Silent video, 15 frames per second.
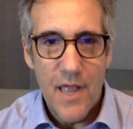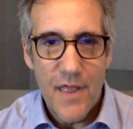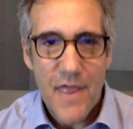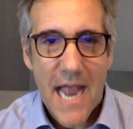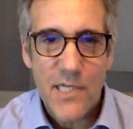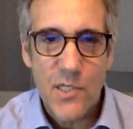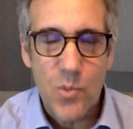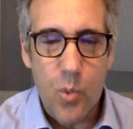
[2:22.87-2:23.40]

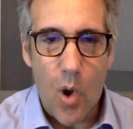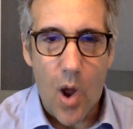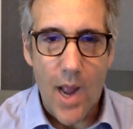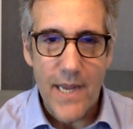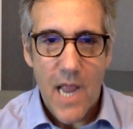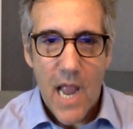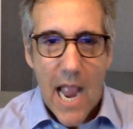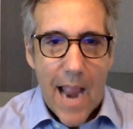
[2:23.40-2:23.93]
That's
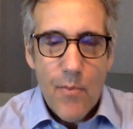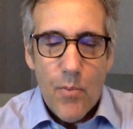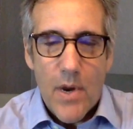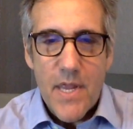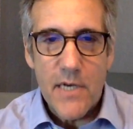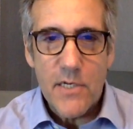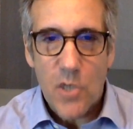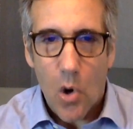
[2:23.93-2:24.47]
why. And
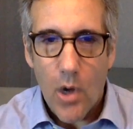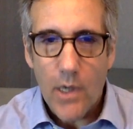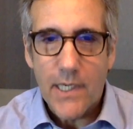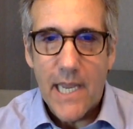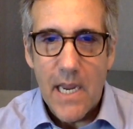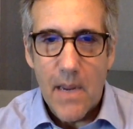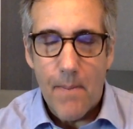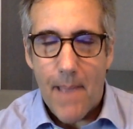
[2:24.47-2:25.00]
when they're
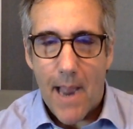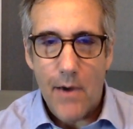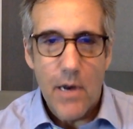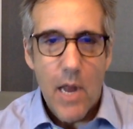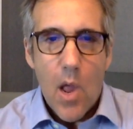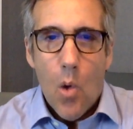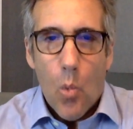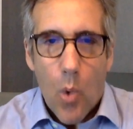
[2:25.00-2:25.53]
talking
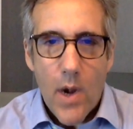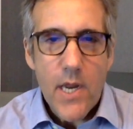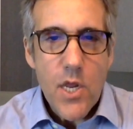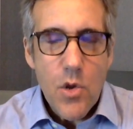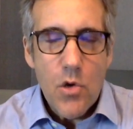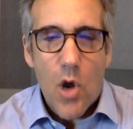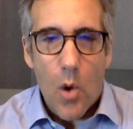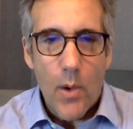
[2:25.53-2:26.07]
about what are
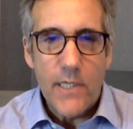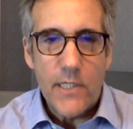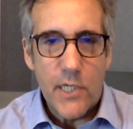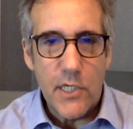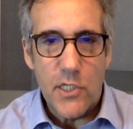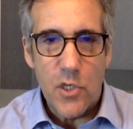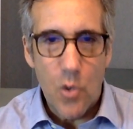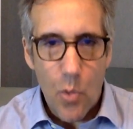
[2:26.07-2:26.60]
you going
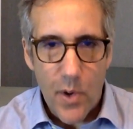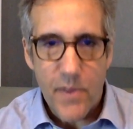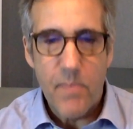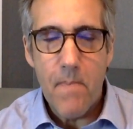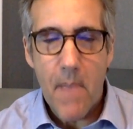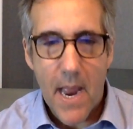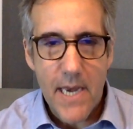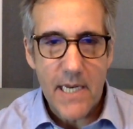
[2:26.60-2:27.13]
to do with
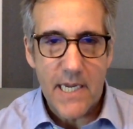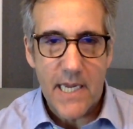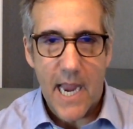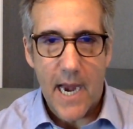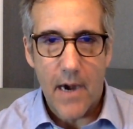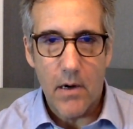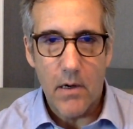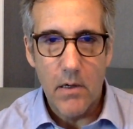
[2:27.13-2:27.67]

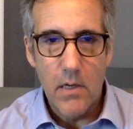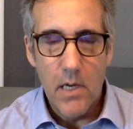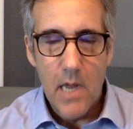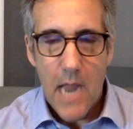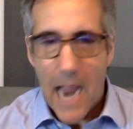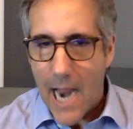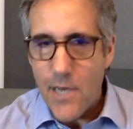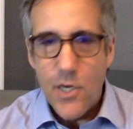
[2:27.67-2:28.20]
Medicare,
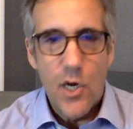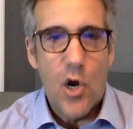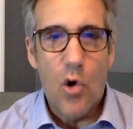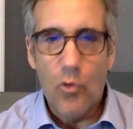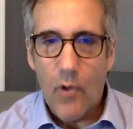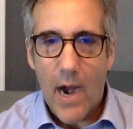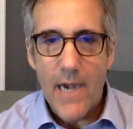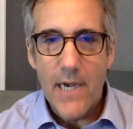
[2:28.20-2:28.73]
and you
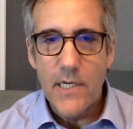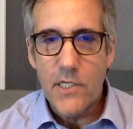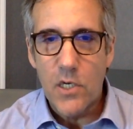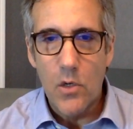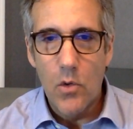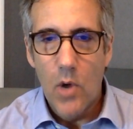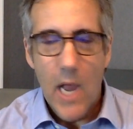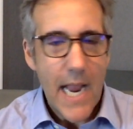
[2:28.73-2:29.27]
go right
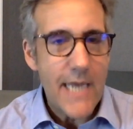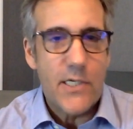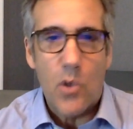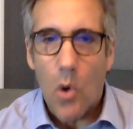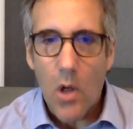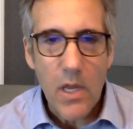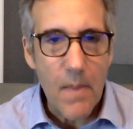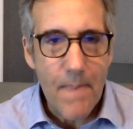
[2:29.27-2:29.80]
into, it's
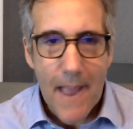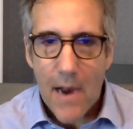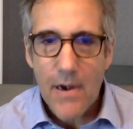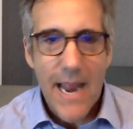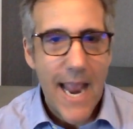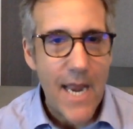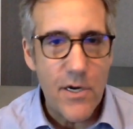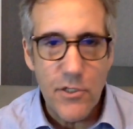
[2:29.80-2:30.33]
all
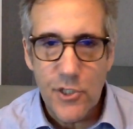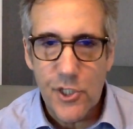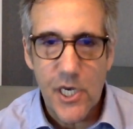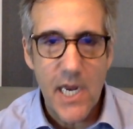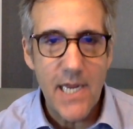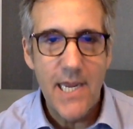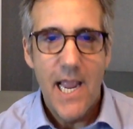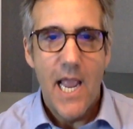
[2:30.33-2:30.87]
about
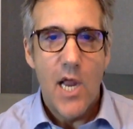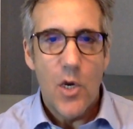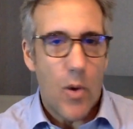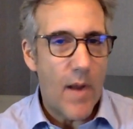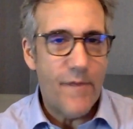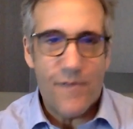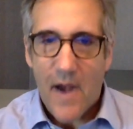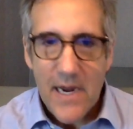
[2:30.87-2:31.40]
energy.
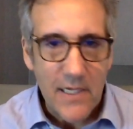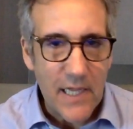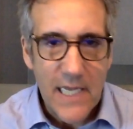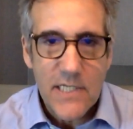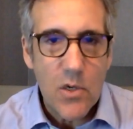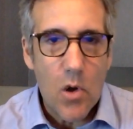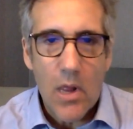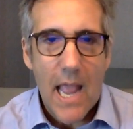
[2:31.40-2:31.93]
Quite
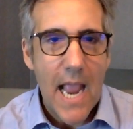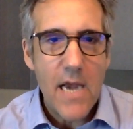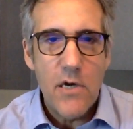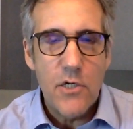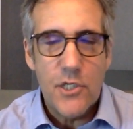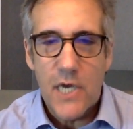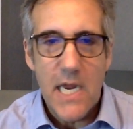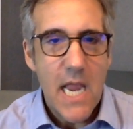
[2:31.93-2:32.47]
frankly, it's all
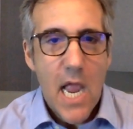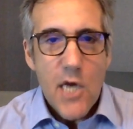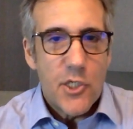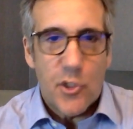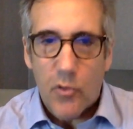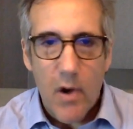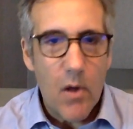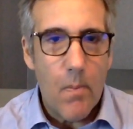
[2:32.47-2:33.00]
energy.
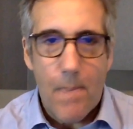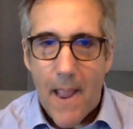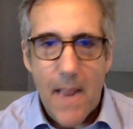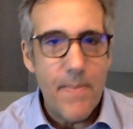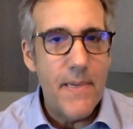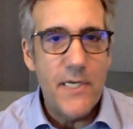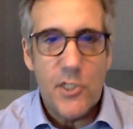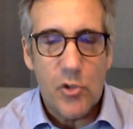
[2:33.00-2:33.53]
Drill,
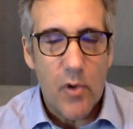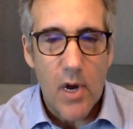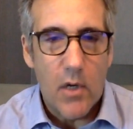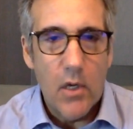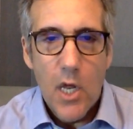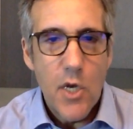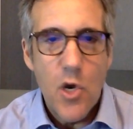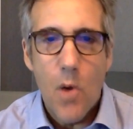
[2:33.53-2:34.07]
baby,
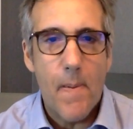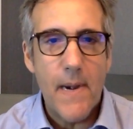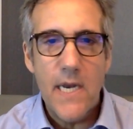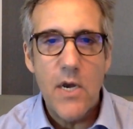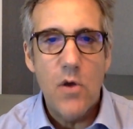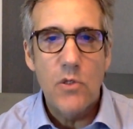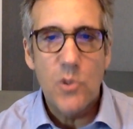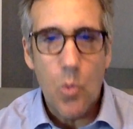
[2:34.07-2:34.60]
drill.
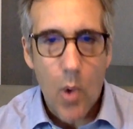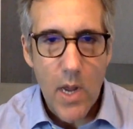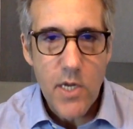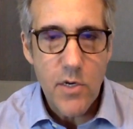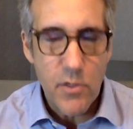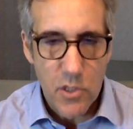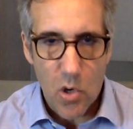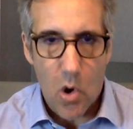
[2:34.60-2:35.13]
Nobody knows
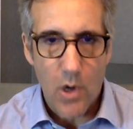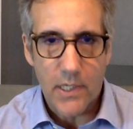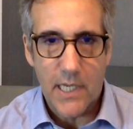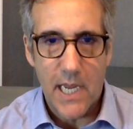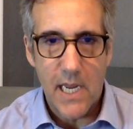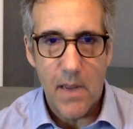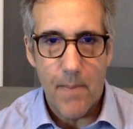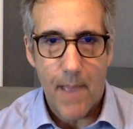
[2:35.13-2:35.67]
what you're
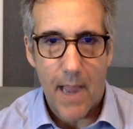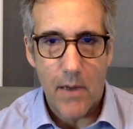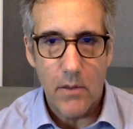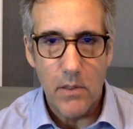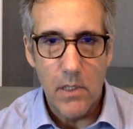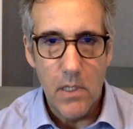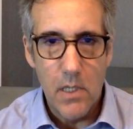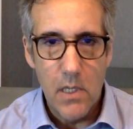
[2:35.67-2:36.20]
talking
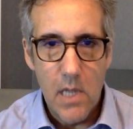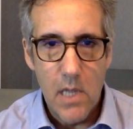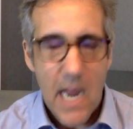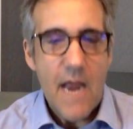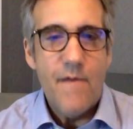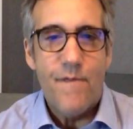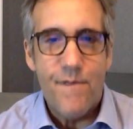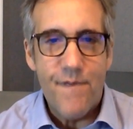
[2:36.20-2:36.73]
about.
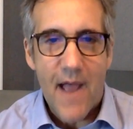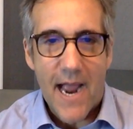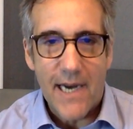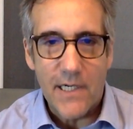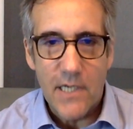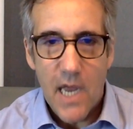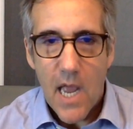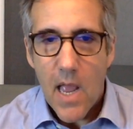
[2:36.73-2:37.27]
In
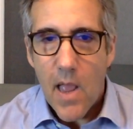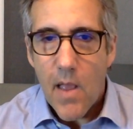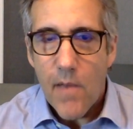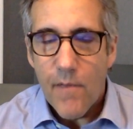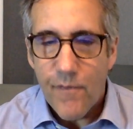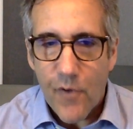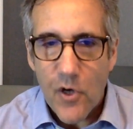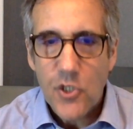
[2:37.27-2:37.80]
fact,
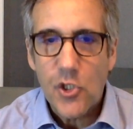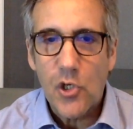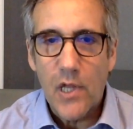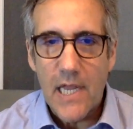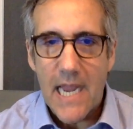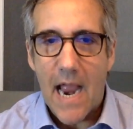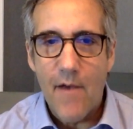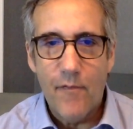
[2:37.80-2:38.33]

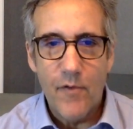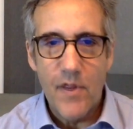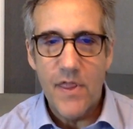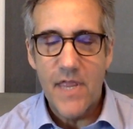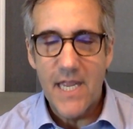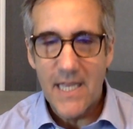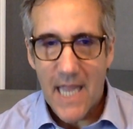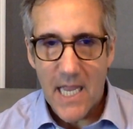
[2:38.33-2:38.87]
virtually
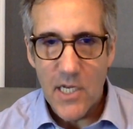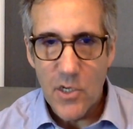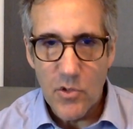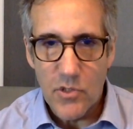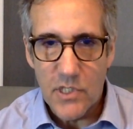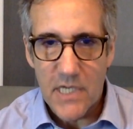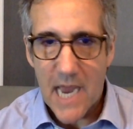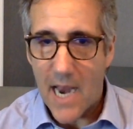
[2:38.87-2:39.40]
everything that
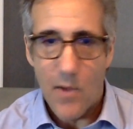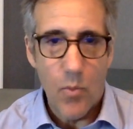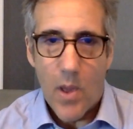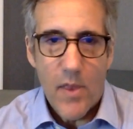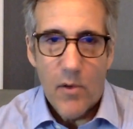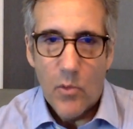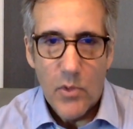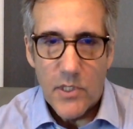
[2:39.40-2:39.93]
you said,
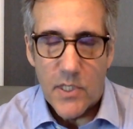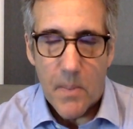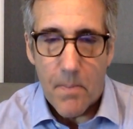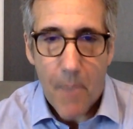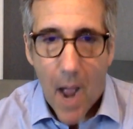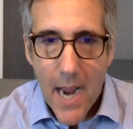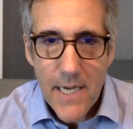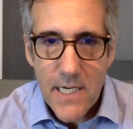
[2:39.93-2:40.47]
whether it was the
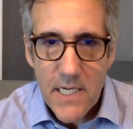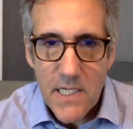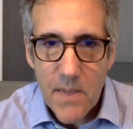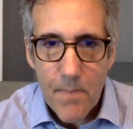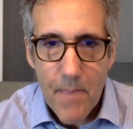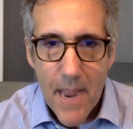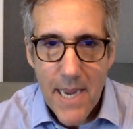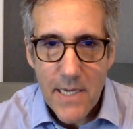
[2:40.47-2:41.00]
Biden
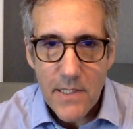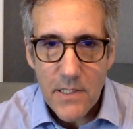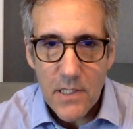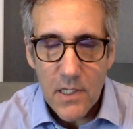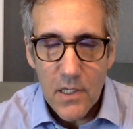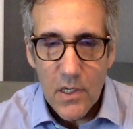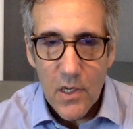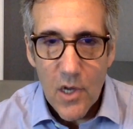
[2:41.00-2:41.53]

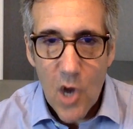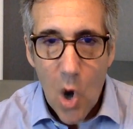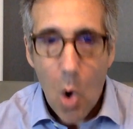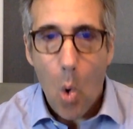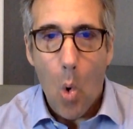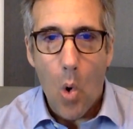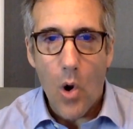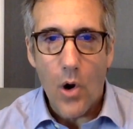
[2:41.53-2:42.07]
debate
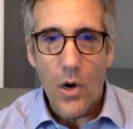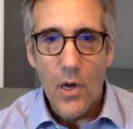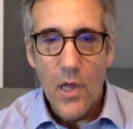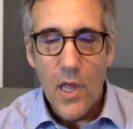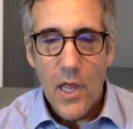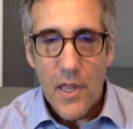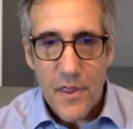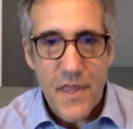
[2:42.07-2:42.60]
or
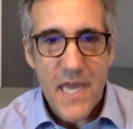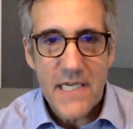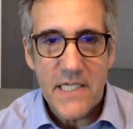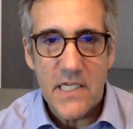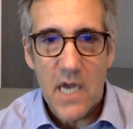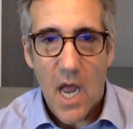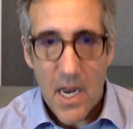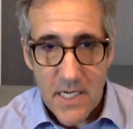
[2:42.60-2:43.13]

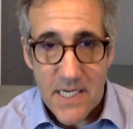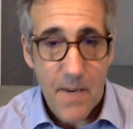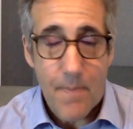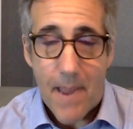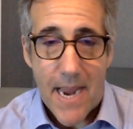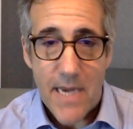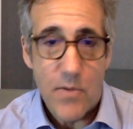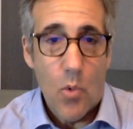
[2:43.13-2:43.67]
this
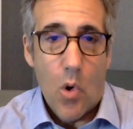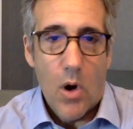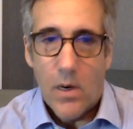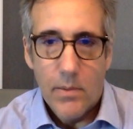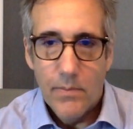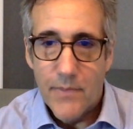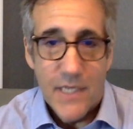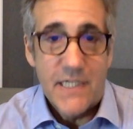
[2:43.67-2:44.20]
debate
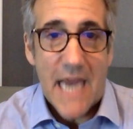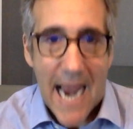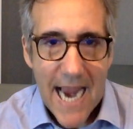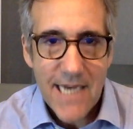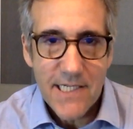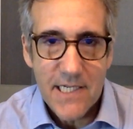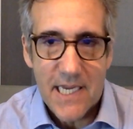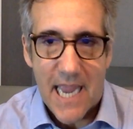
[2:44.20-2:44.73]
or this
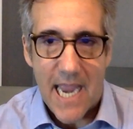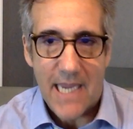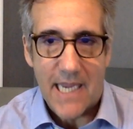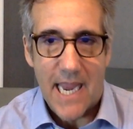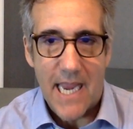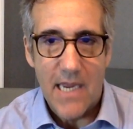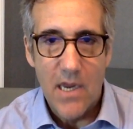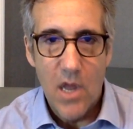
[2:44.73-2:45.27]
ass
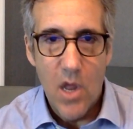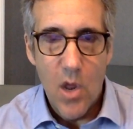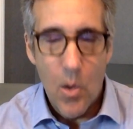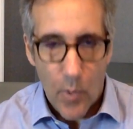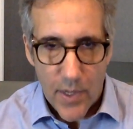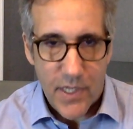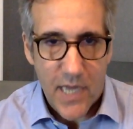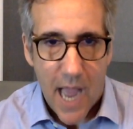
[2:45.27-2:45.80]
kicking
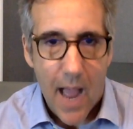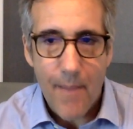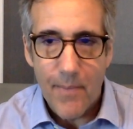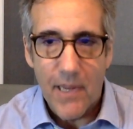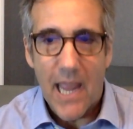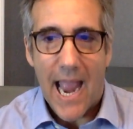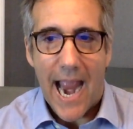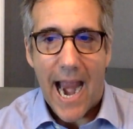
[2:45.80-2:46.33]
with
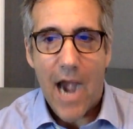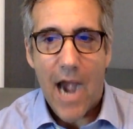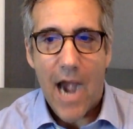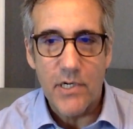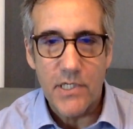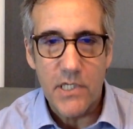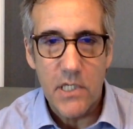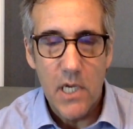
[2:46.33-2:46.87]
Kamala
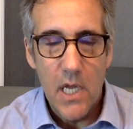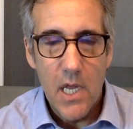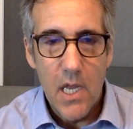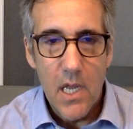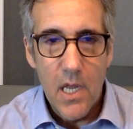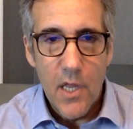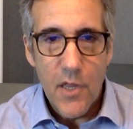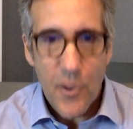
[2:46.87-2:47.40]
Harris,
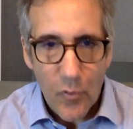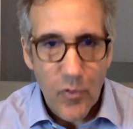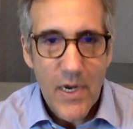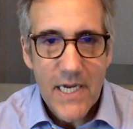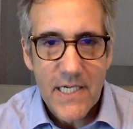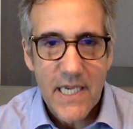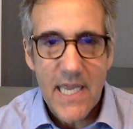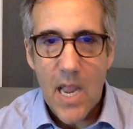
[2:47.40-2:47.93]
the
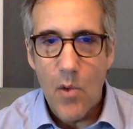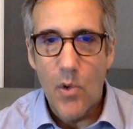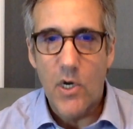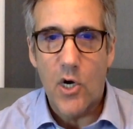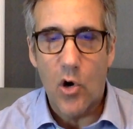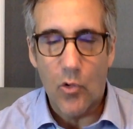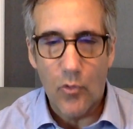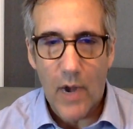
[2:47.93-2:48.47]
reason they
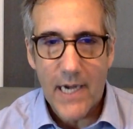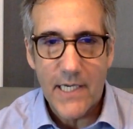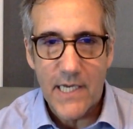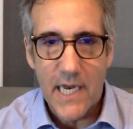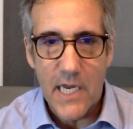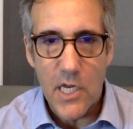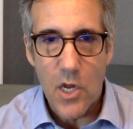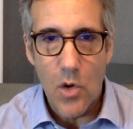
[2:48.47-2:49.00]
were
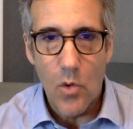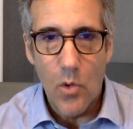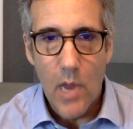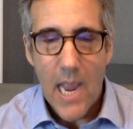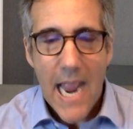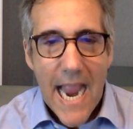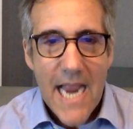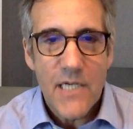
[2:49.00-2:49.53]
correcting
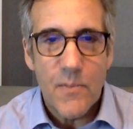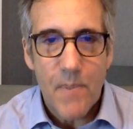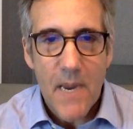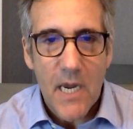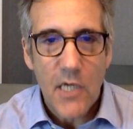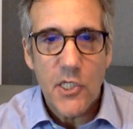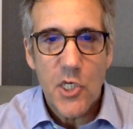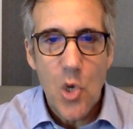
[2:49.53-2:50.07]
you is
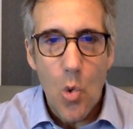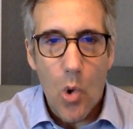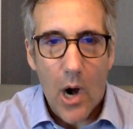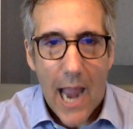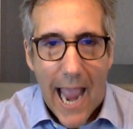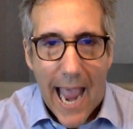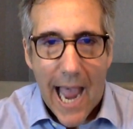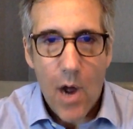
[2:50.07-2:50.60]
because you
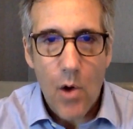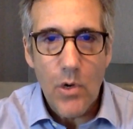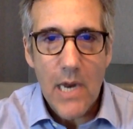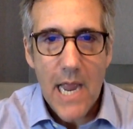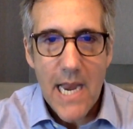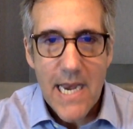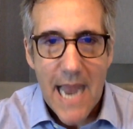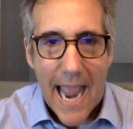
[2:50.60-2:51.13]
were
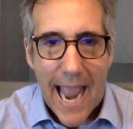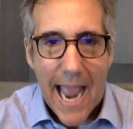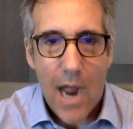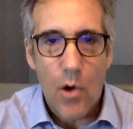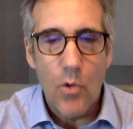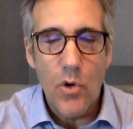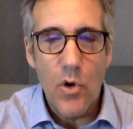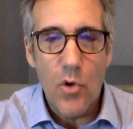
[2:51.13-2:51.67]
out and
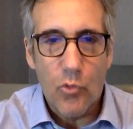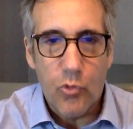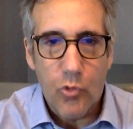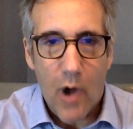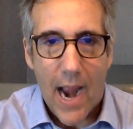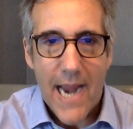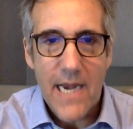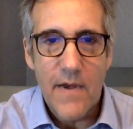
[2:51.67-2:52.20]

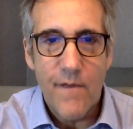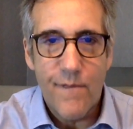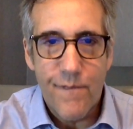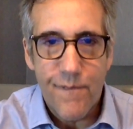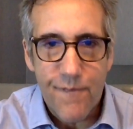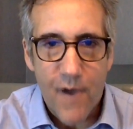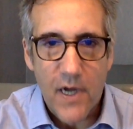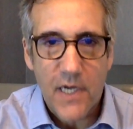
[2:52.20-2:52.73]
outright
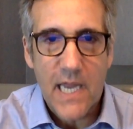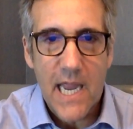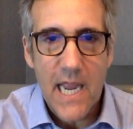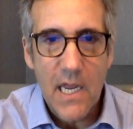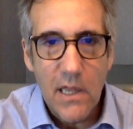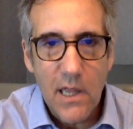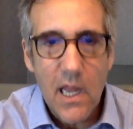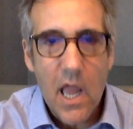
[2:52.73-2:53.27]

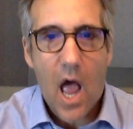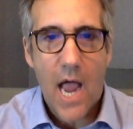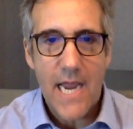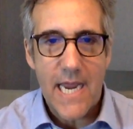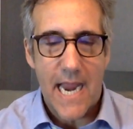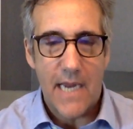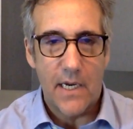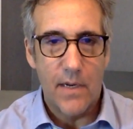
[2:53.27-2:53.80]
fucking
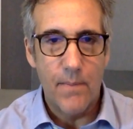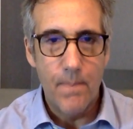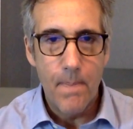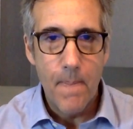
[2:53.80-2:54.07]
lying.